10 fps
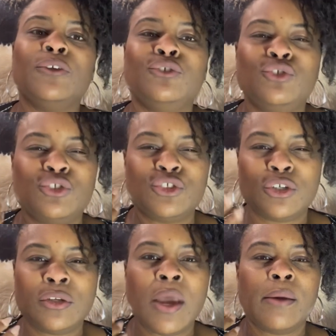you
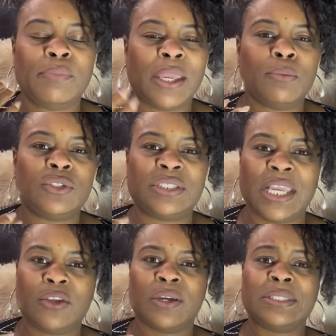should be able to
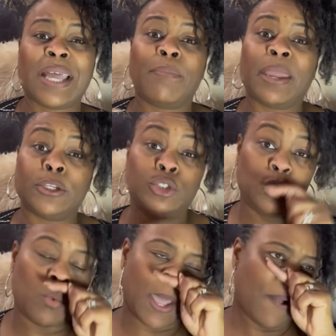take your exam and
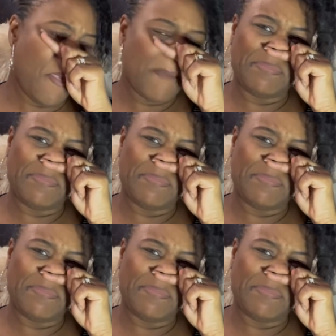do well